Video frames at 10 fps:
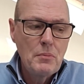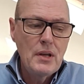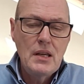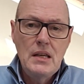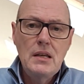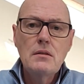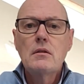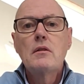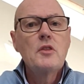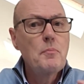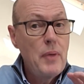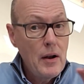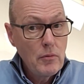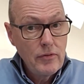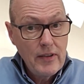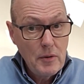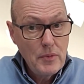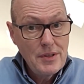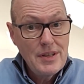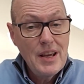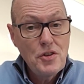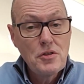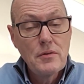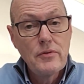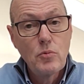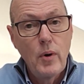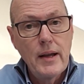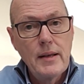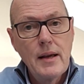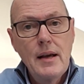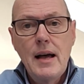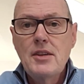But here, the barrel fermentation of the wine